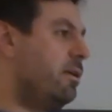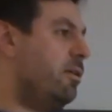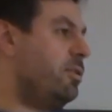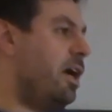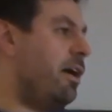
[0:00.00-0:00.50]

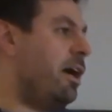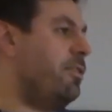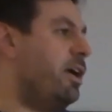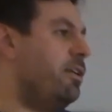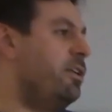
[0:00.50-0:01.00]
Okay, are
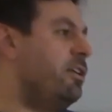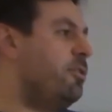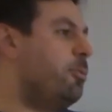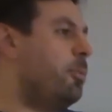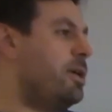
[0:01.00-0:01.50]
there any
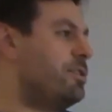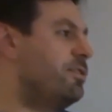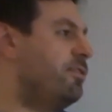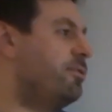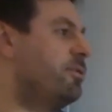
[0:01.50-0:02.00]

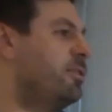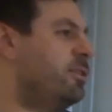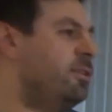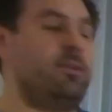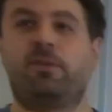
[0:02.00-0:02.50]
questions to
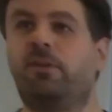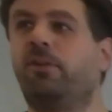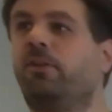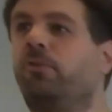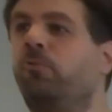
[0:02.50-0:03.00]
the
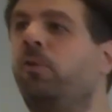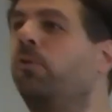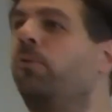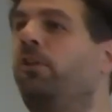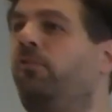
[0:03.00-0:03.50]

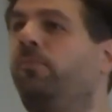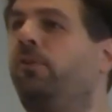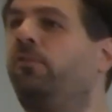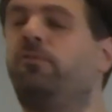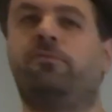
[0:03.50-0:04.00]

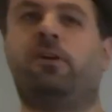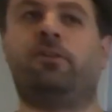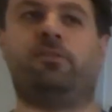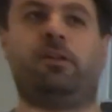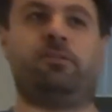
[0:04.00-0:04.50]
rearrangement so far?
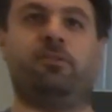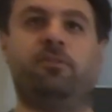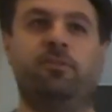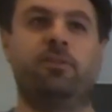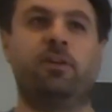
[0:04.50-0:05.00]
Like this
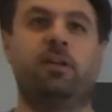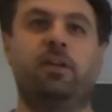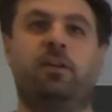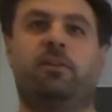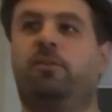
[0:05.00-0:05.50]
is,
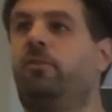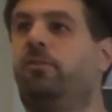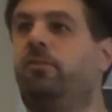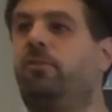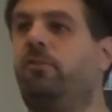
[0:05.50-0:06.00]

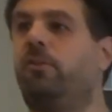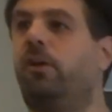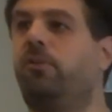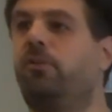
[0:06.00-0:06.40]
yeah.